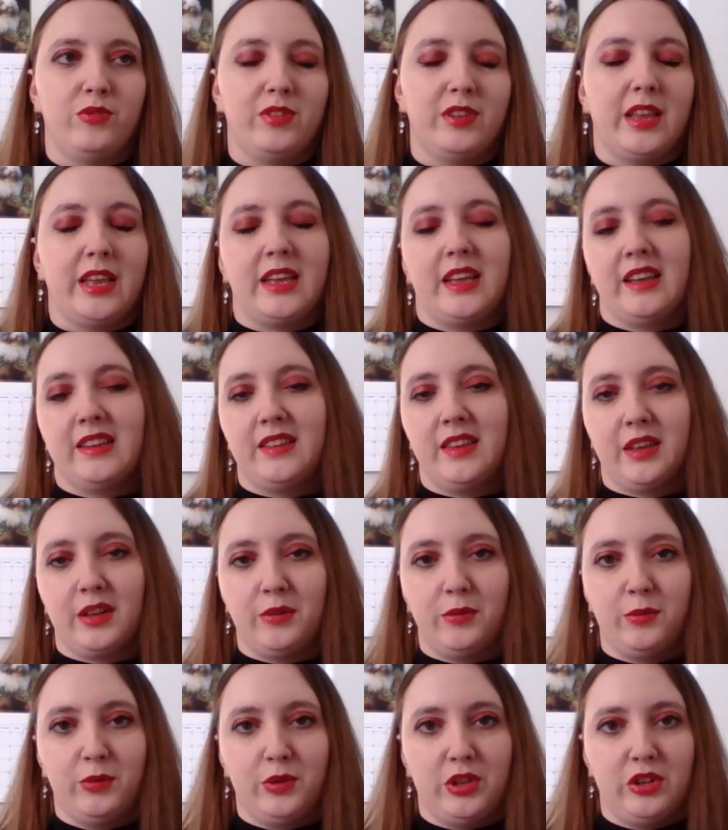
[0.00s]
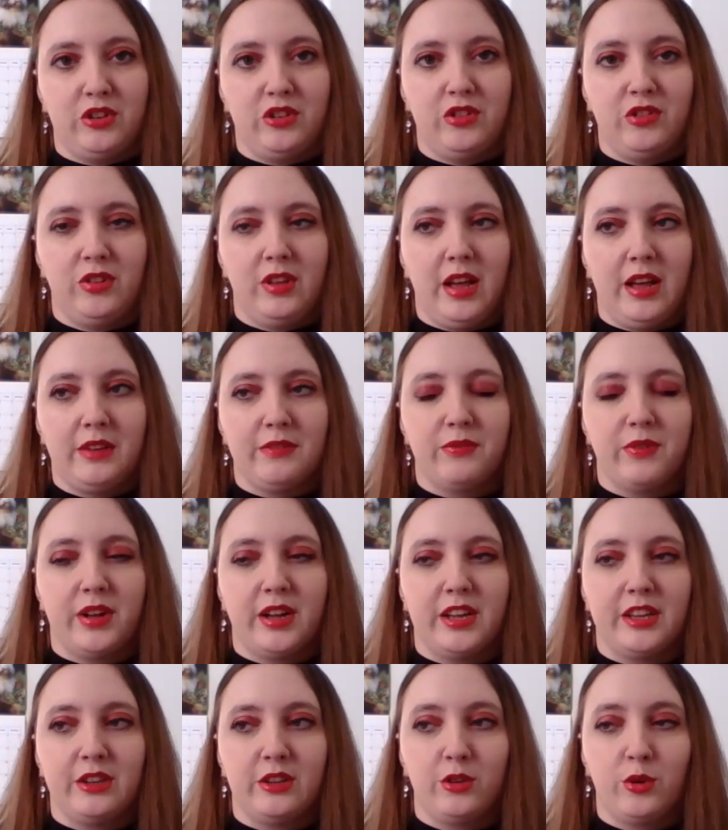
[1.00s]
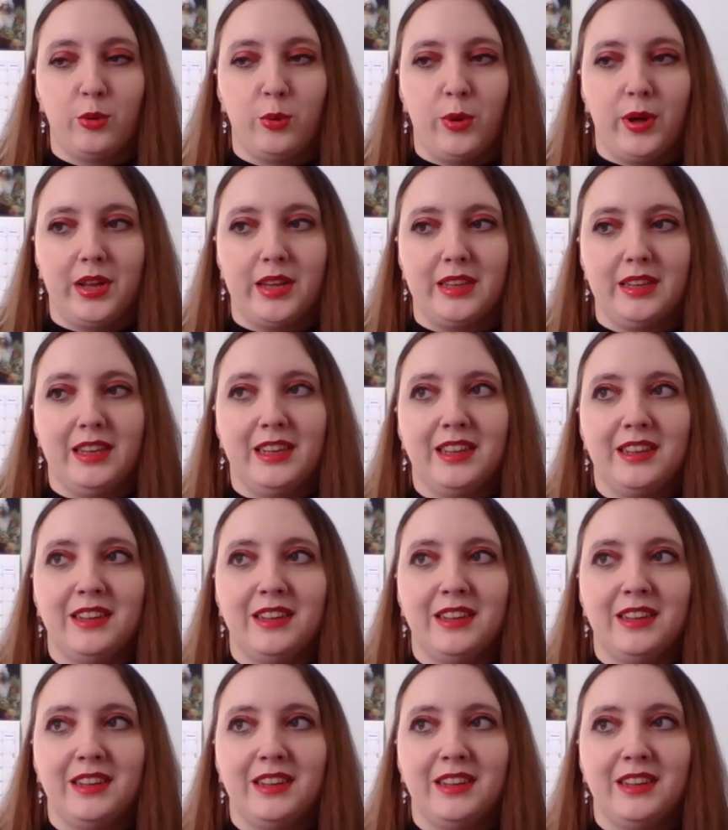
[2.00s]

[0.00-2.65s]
like I said, which I find quite